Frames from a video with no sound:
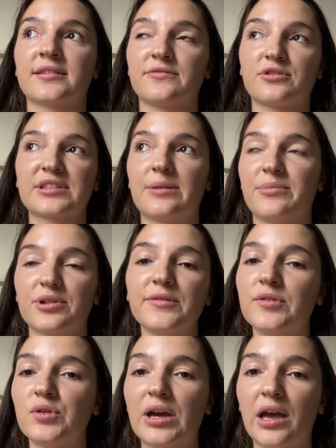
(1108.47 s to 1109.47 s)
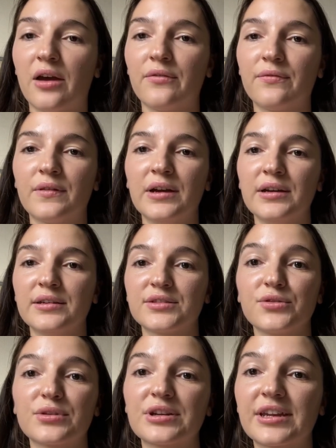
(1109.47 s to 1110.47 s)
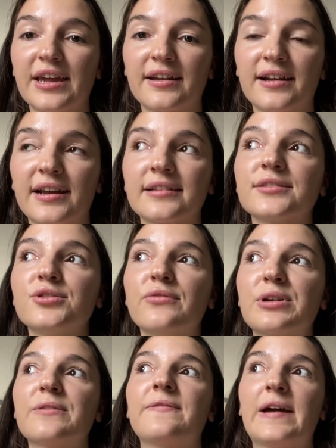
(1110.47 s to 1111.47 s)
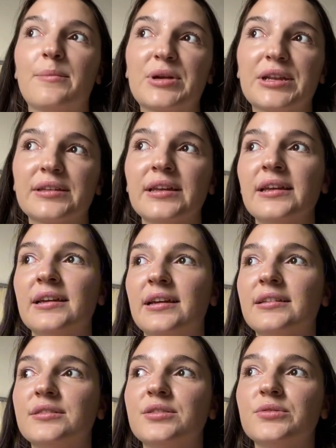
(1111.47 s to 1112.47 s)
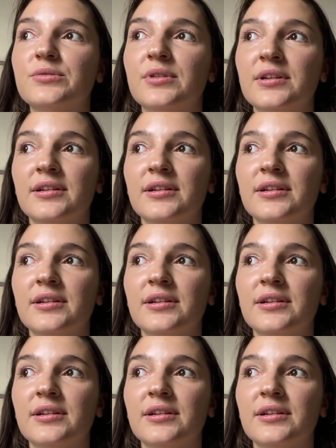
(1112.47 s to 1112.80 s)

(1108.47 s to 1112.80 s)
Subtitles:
For example, if you have third arcana and you are feminine, and you